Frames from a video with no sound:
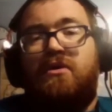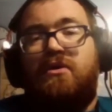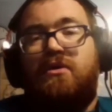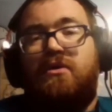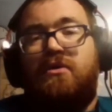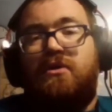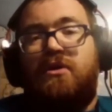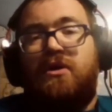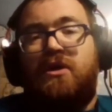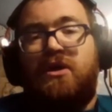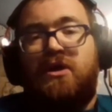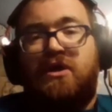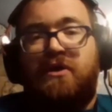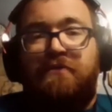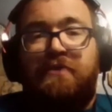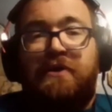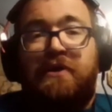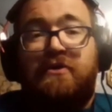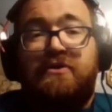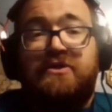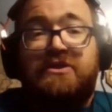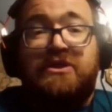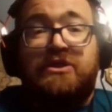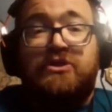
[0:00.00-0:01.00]
in
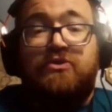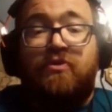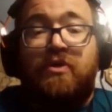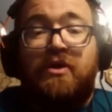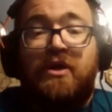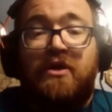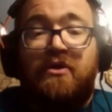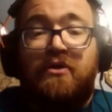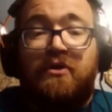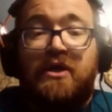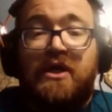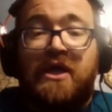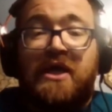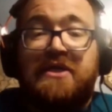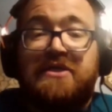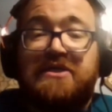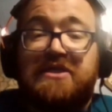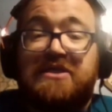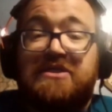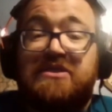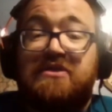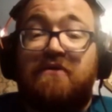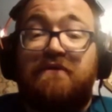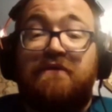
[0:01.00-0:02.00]
comparison to another context.
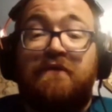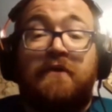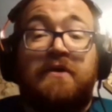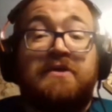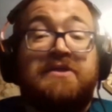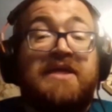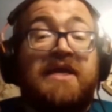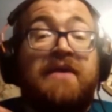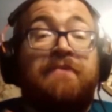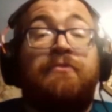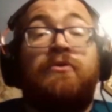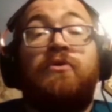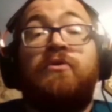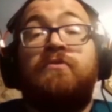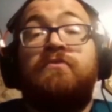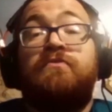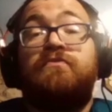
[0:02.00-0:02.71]
So, for example,